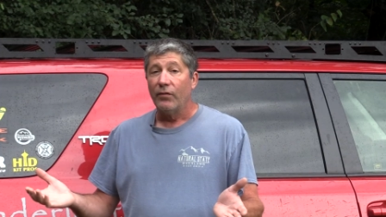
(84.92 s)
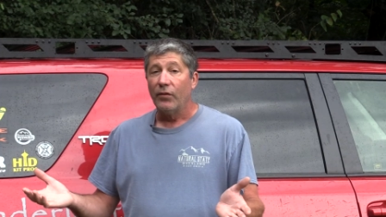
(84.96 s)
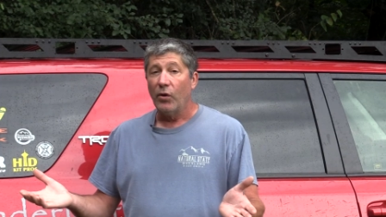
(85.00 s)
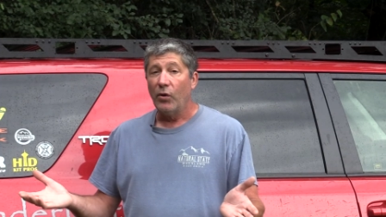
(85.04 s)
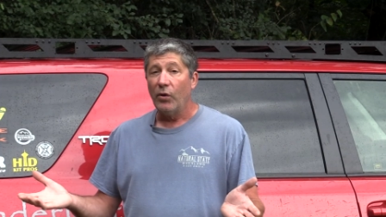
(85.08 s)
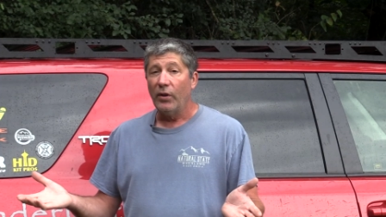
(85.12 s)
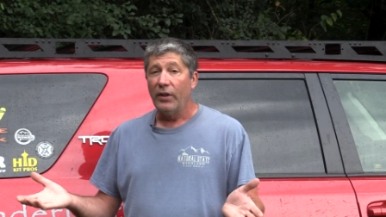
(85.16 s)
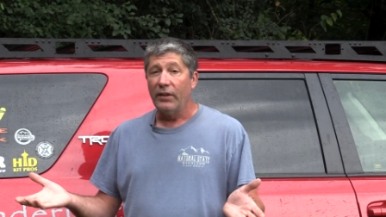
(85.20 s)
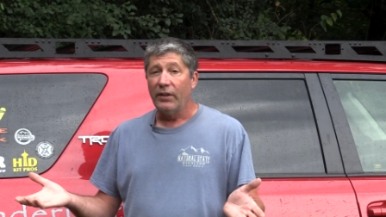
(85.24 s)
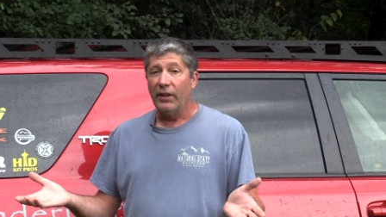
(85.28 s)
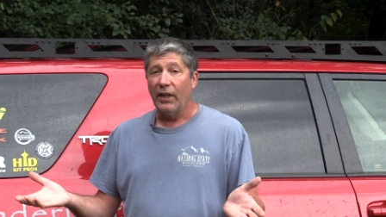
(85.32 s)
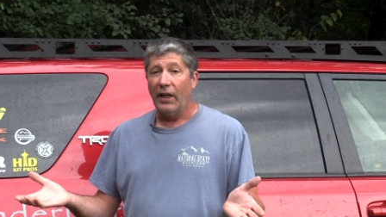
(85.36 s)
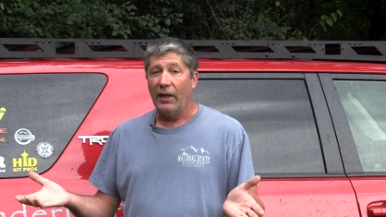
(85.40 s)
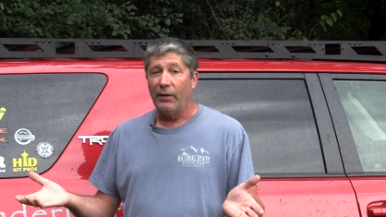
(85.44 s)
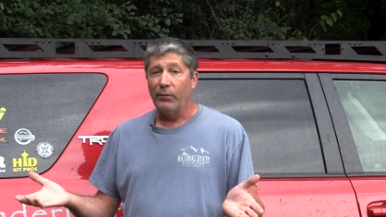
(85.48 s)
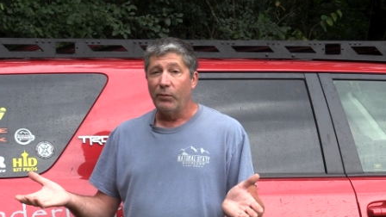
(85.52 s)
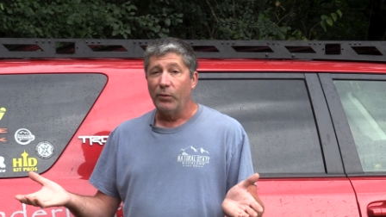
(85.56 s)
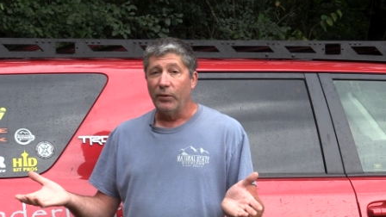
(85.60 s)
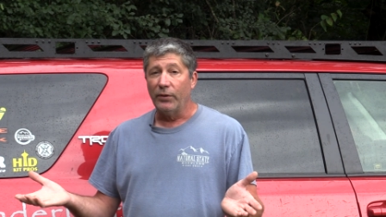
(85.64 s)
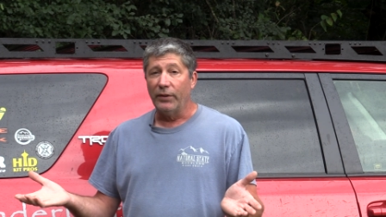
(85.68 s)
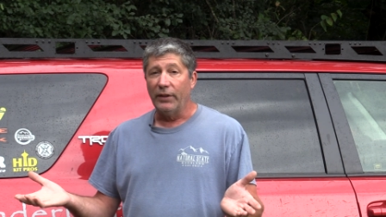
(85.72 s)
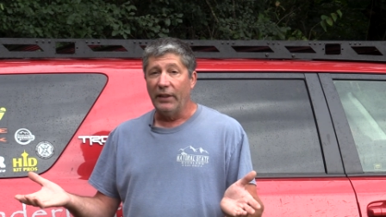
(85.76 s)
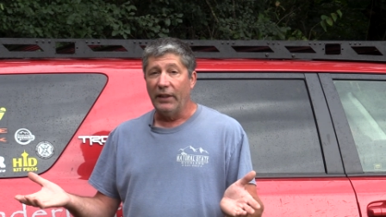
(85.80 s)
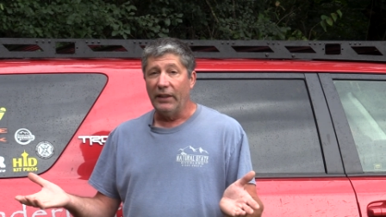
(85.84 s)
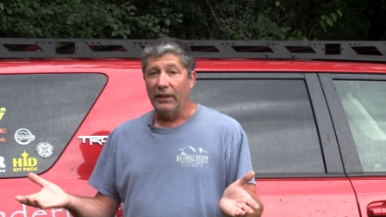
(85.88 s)
The only time
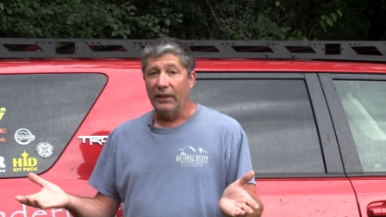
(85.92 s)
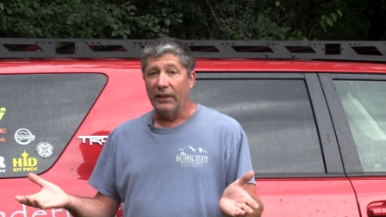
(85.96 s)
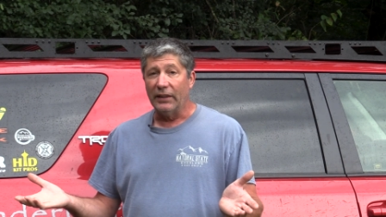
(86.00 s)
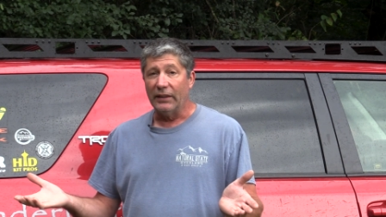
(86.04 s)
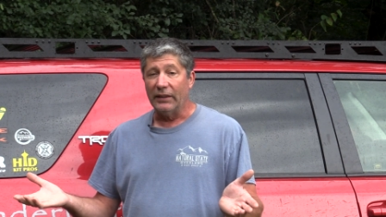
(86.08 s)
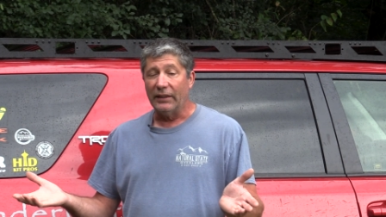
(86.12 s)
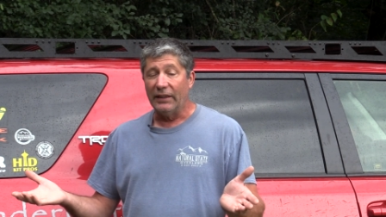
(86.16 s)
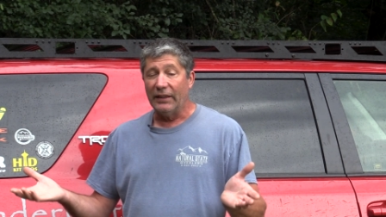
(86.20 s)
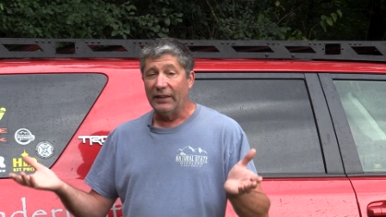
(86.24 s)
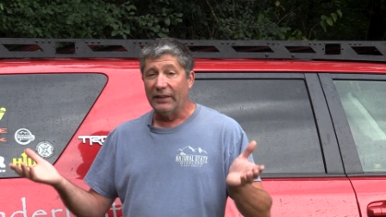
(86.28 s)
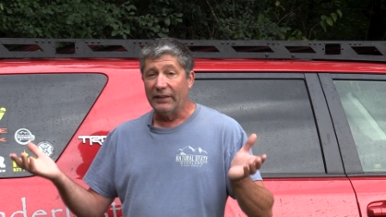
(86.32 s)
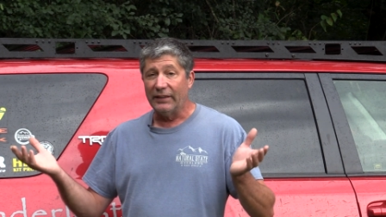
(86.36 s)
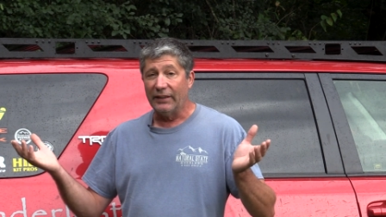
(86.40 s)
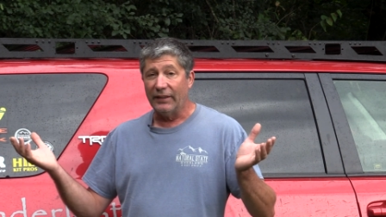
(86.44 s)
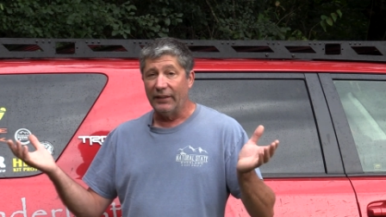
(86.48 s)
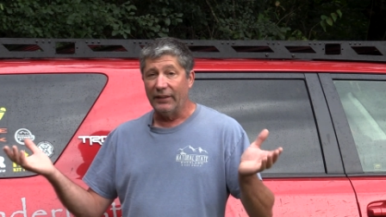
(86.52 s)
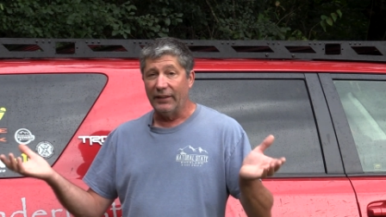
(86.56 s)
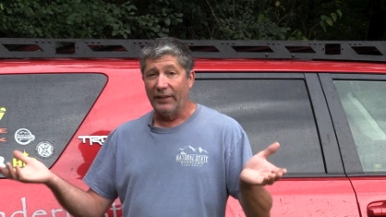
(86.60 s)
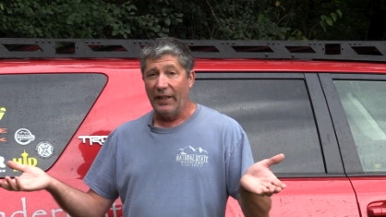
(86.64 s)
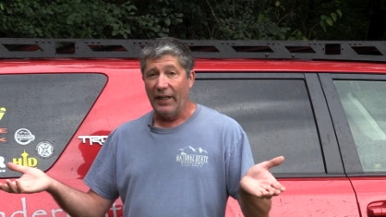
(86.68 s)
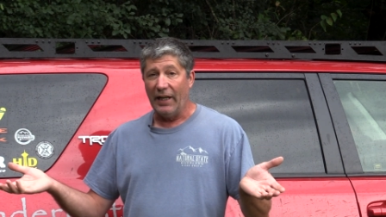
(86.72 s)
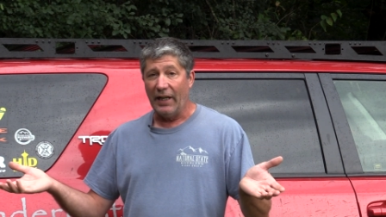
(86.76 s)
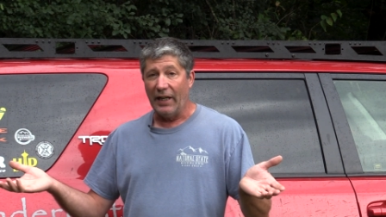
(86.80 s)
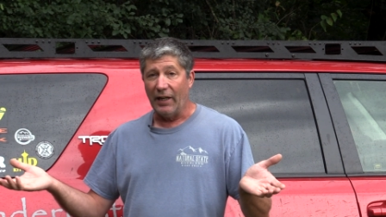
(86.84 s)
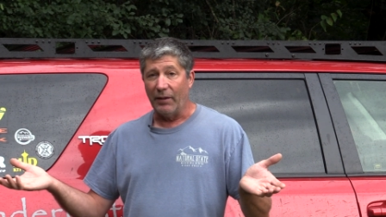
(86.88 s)
we'll need it is in
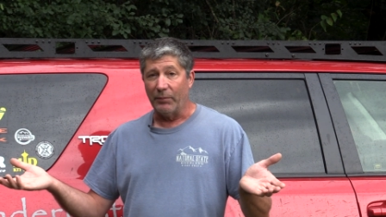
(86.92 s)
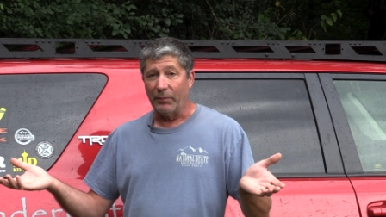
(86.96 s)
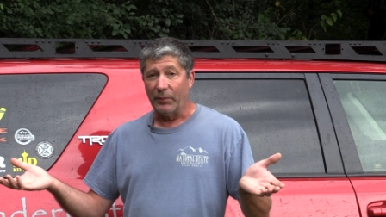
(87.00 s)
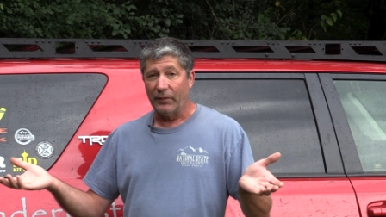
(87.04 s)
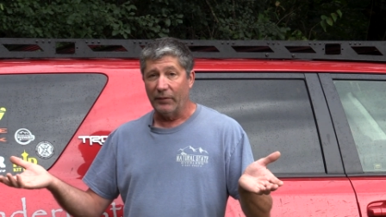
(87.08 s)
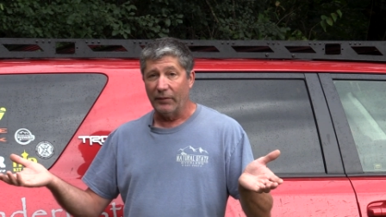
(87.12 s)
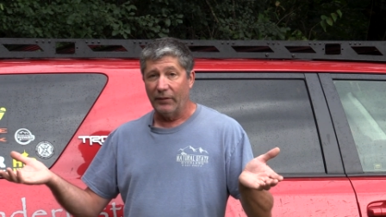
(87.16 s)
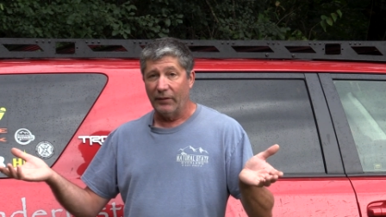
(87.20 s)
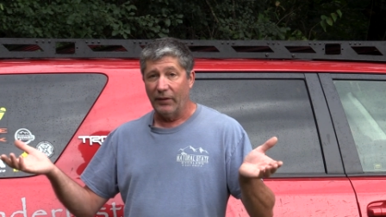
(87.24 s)
camp.